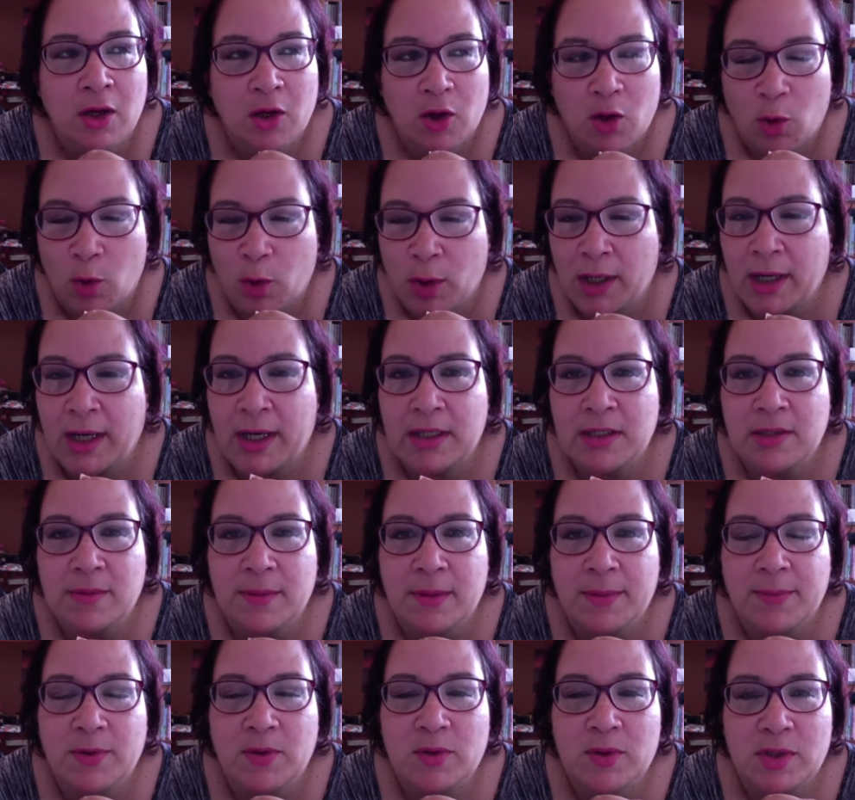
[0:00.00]
go and ask
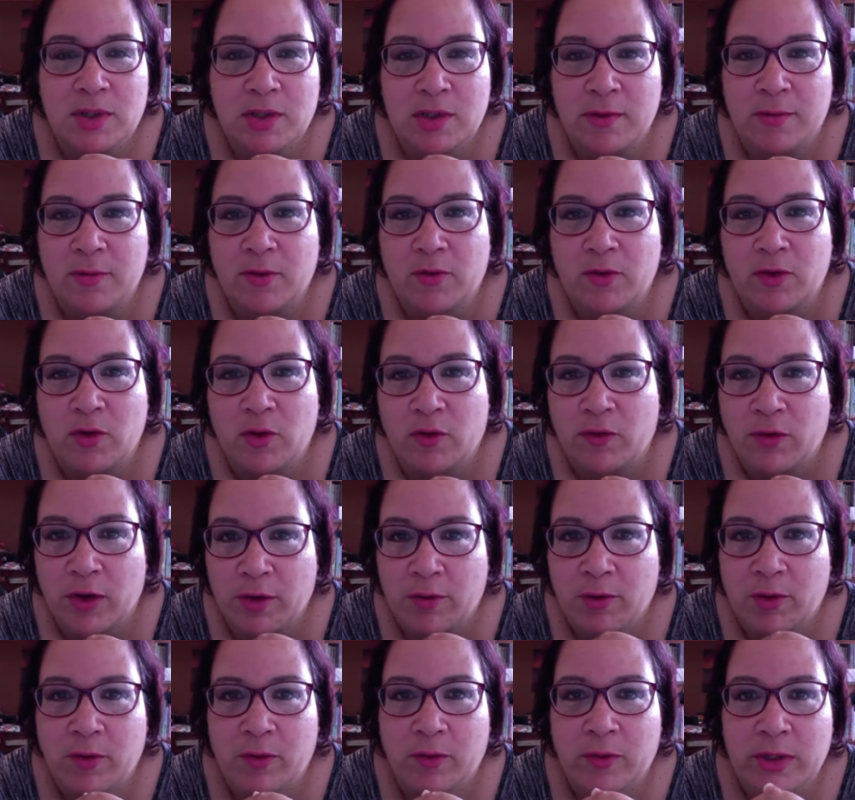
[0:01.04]
people in some of your
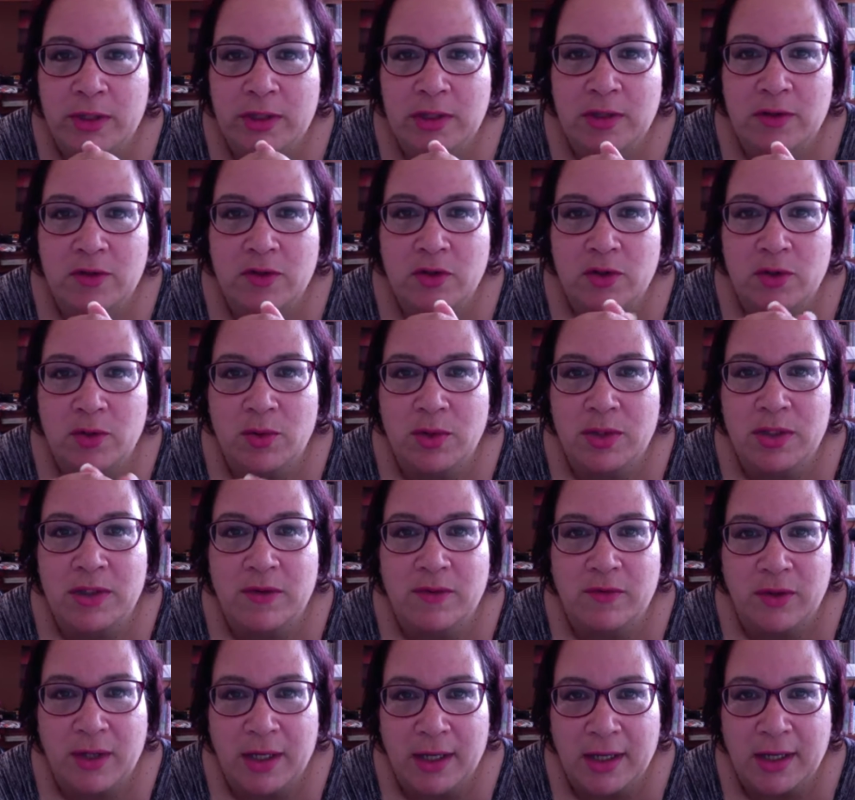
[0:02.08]
favorite retail stores
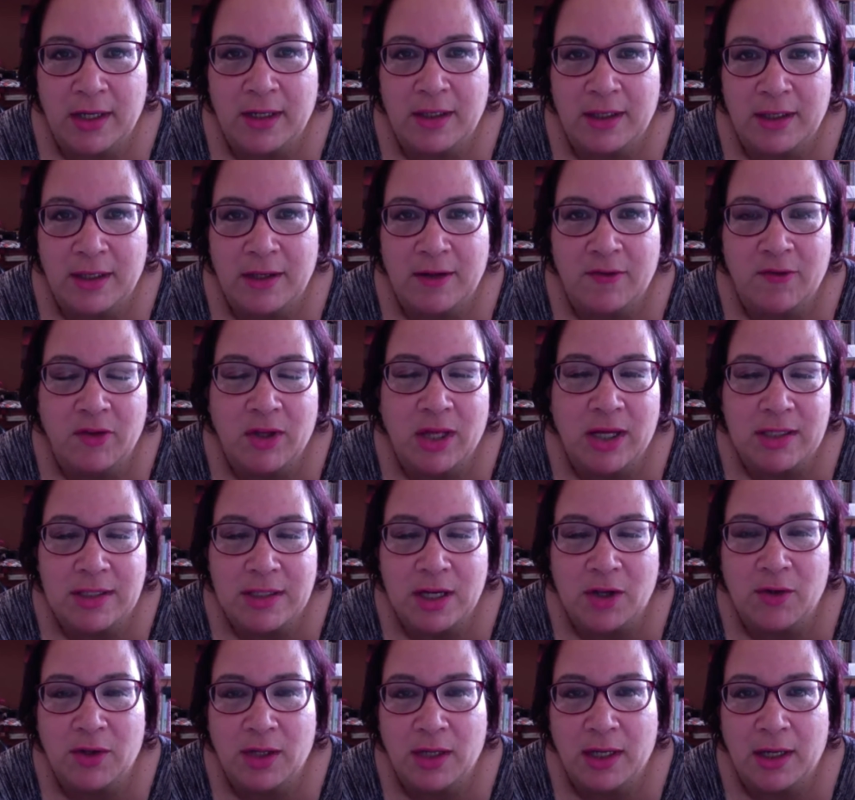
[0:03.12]
if that's
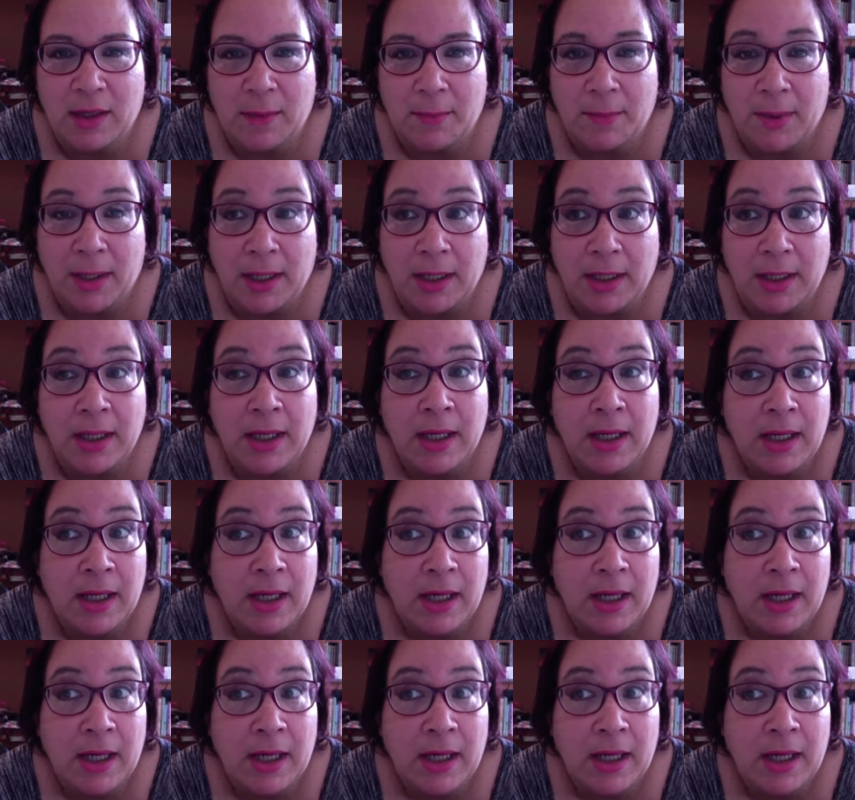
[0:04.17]
how they get paid.